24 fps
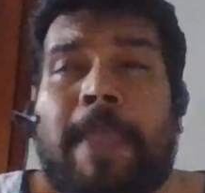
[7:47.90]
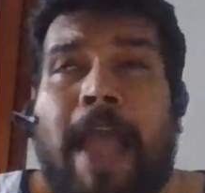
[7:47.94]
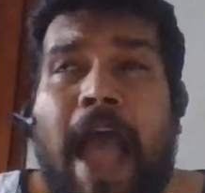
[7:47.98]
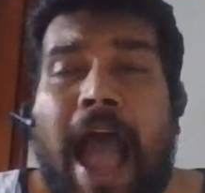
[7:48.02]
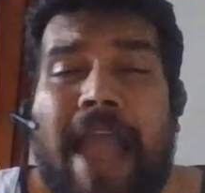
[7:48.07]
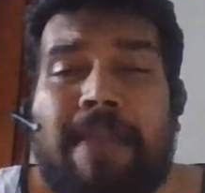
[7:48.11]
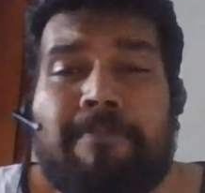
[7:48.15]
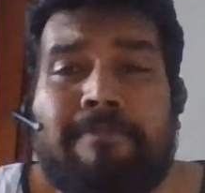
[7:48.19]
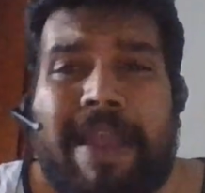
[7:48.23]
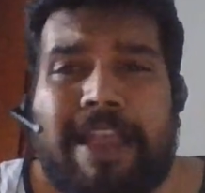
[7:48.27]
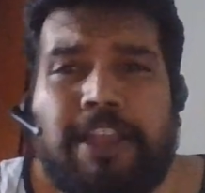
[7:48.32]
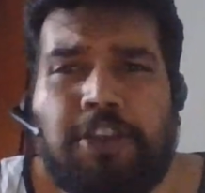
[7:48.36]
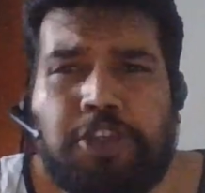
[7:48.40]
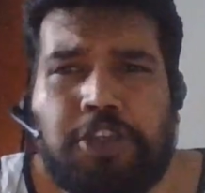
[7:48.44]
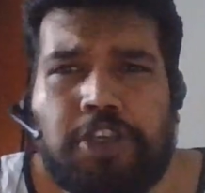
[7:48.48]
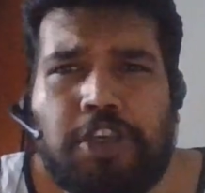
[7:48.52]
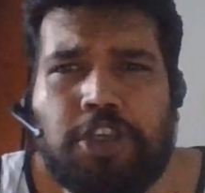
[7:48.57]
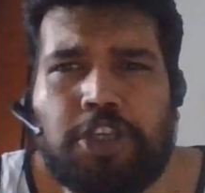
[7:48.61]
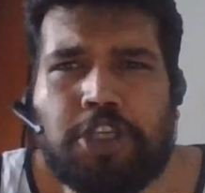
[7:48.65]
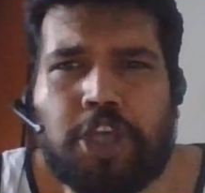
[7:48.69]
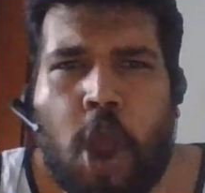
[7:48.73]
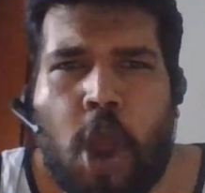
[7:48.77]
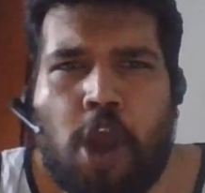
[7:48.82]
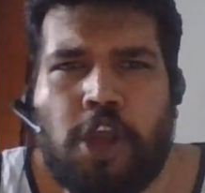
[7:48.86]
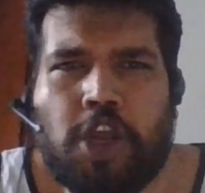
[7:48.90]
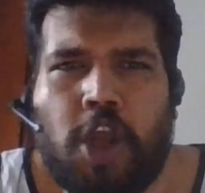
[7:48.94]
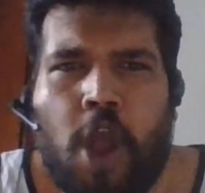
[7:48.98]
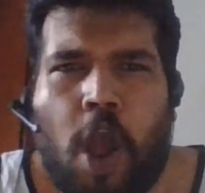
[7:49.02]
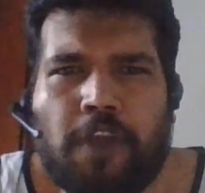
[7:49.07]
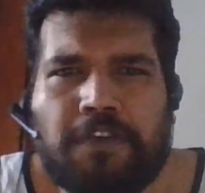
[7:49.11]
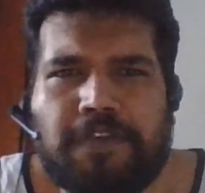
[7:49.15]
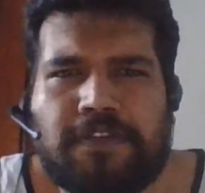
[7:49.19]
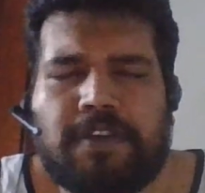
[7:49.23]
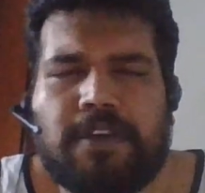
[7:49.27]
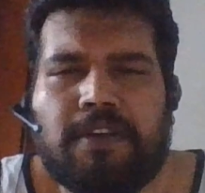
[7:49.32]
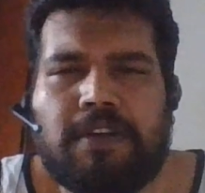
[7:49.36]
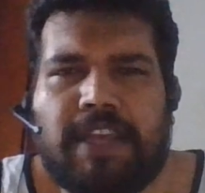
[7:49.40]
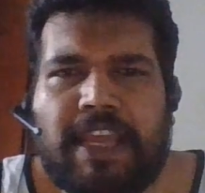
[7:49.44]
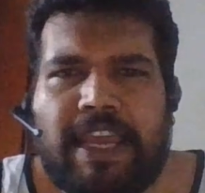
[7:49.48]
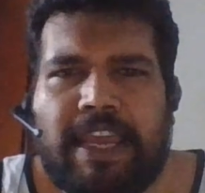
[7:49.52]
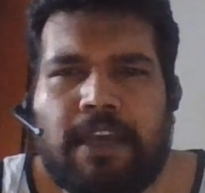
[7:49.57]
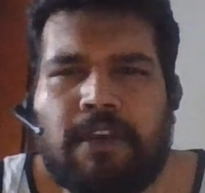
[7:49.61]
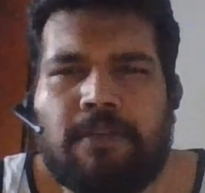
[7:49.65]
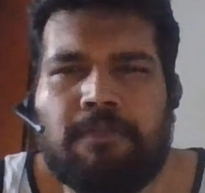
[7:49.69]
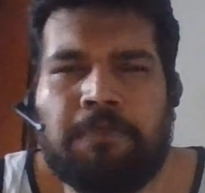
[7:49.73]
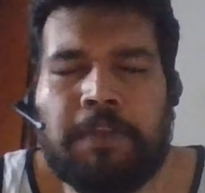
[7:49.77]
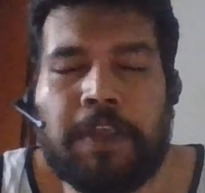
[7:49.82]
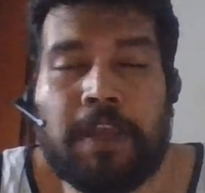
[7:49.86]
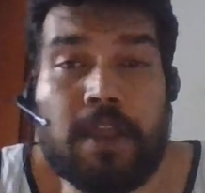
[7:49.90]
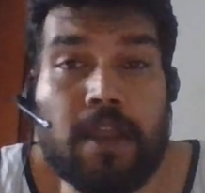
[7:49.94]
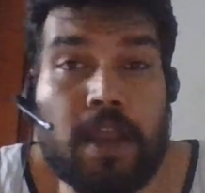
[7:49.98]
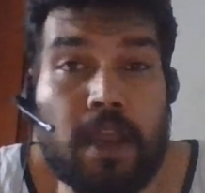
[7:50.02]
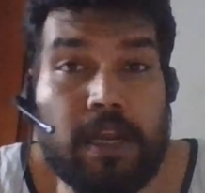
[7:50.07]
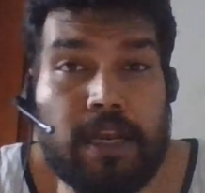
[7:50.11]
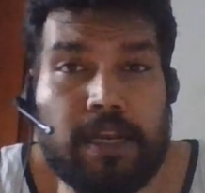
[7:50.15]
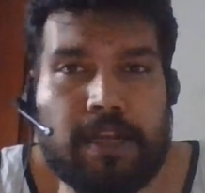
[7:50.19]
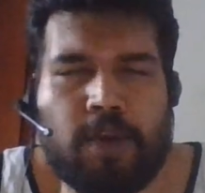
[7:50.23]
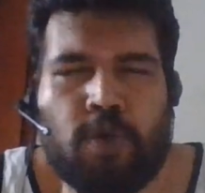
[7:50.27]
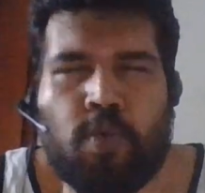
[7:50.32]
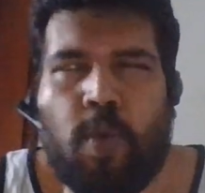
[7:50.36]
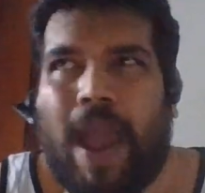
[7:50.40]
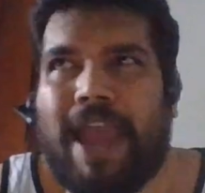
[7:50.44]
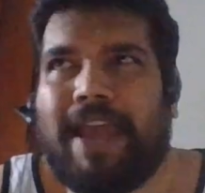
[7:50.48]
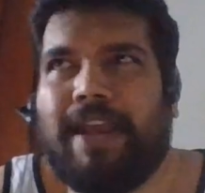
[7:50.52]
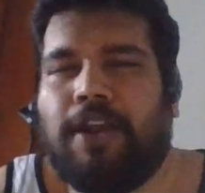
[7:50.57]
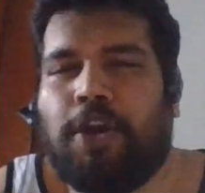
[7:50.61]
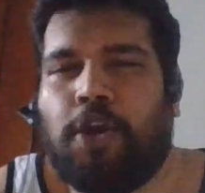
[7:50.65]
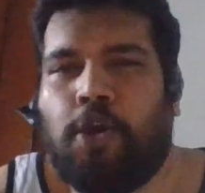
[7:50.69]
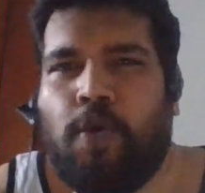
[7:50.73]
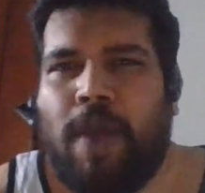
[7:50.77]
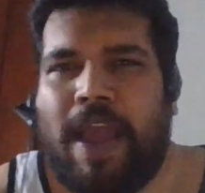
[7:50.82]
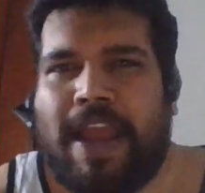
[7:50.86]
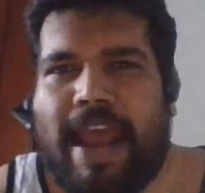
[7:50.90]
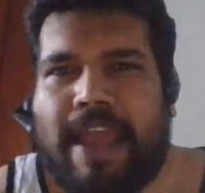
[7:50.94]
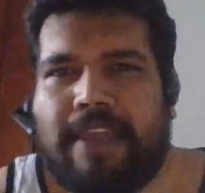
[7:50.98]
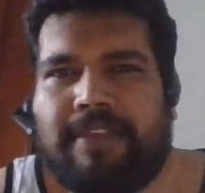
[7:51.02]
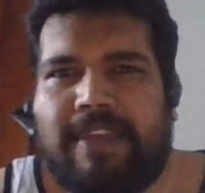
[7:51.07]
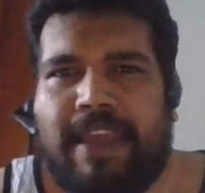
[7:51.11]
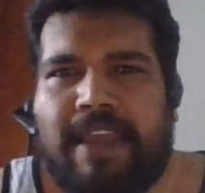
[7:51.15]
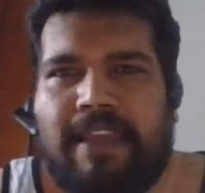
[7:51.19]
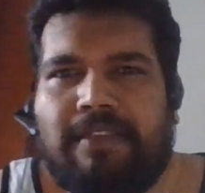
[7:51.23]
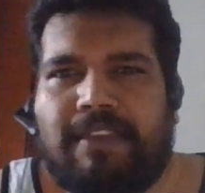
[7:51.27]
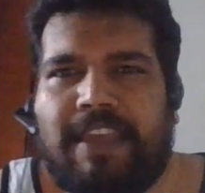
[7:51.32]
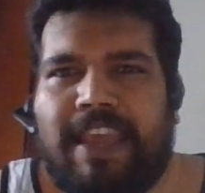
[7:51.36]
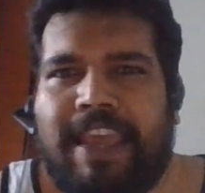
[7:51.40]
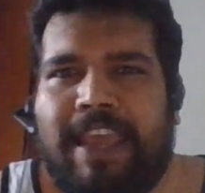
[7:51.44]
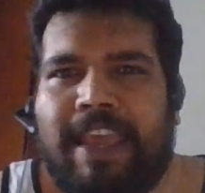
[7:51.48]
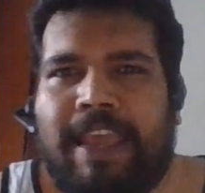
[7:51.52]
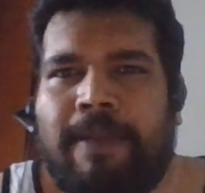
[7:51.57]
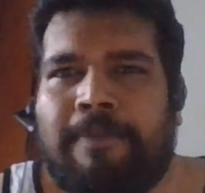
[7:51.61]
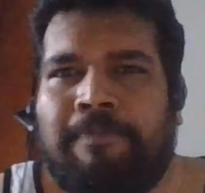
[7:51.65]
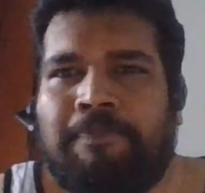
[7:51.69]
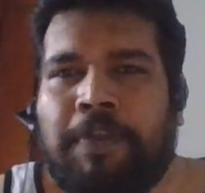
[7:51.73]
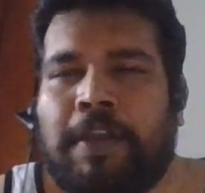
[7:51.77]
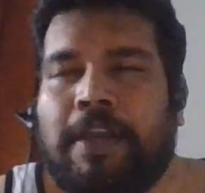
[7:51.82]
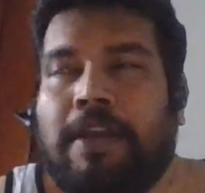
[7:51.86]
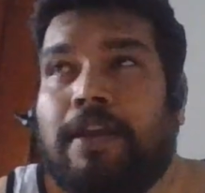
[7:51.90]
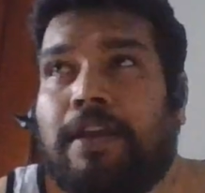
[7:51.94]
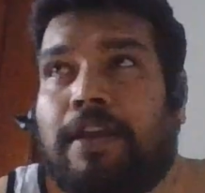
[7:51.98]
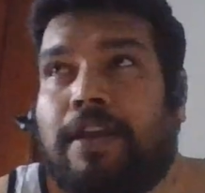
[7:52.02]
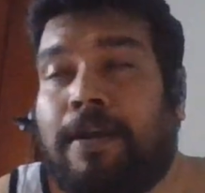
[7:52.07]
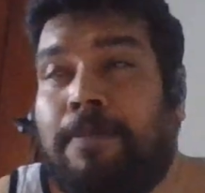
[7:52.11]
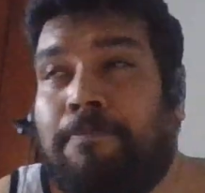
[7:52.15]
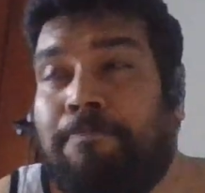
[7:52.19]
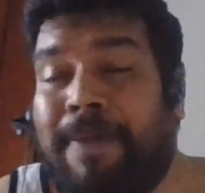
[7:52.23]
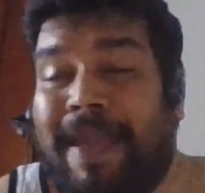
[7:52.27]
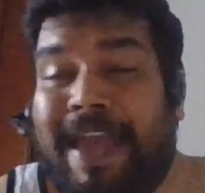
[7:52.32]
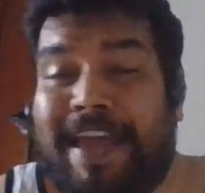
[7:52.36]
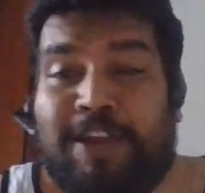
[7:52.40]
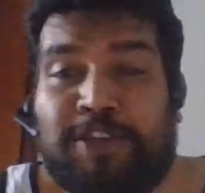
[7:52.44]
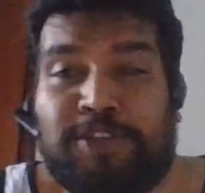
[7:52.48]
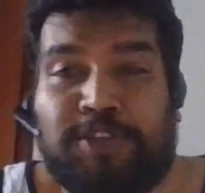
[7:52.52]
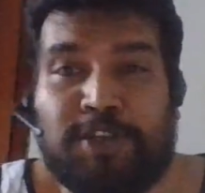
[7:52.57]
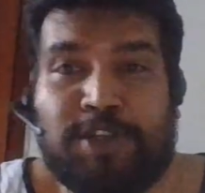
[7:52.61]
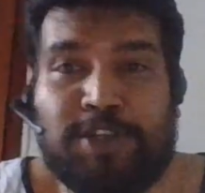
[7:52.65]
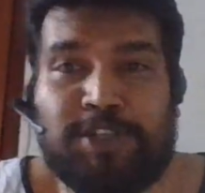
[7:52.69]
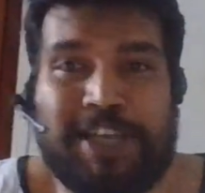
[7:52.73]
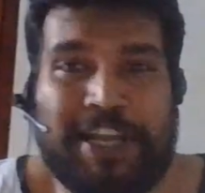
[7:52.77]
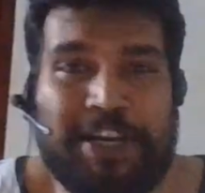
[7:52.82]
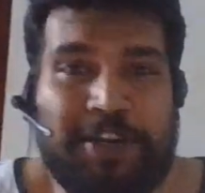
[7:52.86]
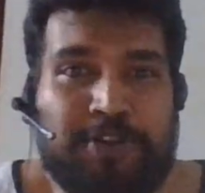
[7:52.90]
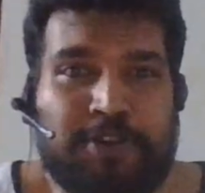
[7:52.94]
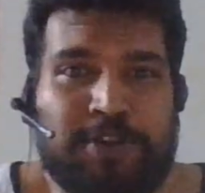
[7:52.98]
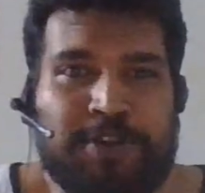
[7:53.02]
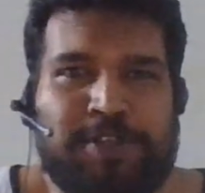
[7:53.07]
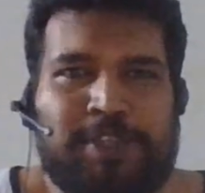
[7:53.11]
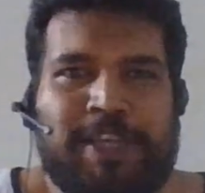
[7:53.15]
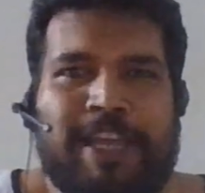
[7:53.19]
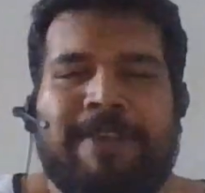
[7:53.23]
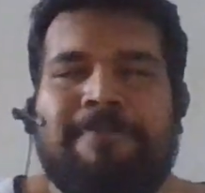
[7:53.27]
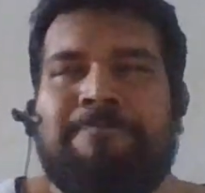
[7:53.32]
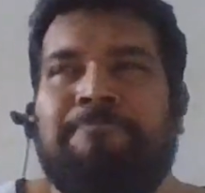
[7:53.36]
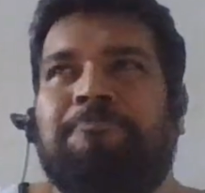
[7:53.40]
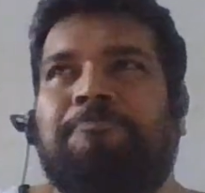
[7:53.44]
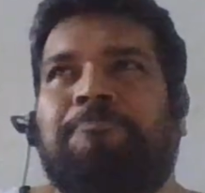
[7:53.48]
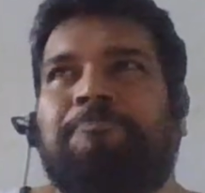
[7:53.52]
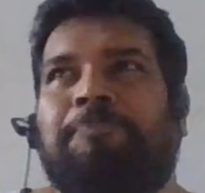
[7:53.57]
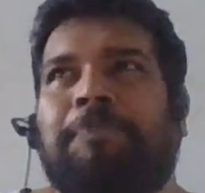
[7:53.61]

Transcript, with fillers: I mentioned John Constantine a little while ago, and I think the comparison is interesting,